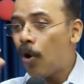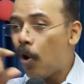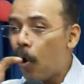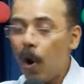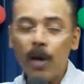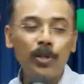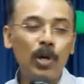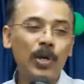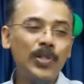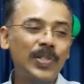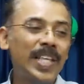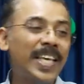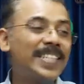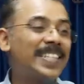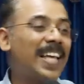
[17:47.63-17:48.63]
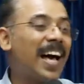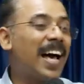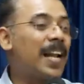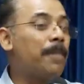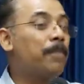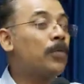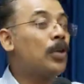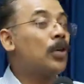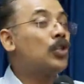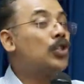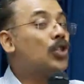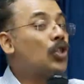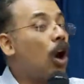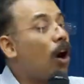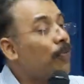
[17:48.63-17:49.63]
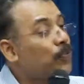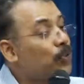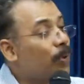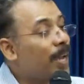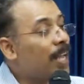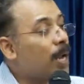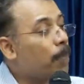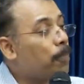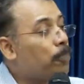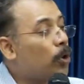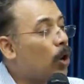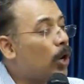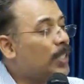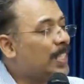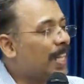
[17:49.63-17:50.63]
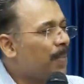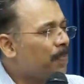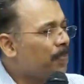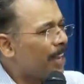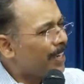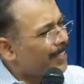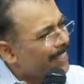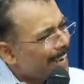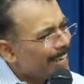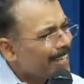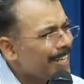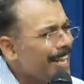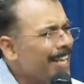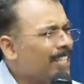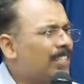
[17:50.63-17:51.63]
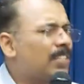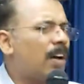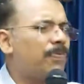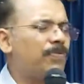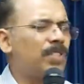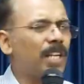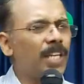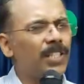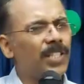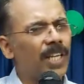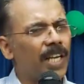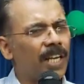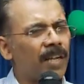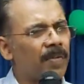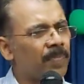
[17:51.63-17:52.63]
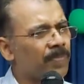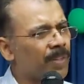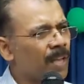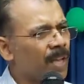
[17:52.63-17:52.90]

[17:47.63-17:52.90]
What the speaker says: All those things are software approach, techniques of teaching,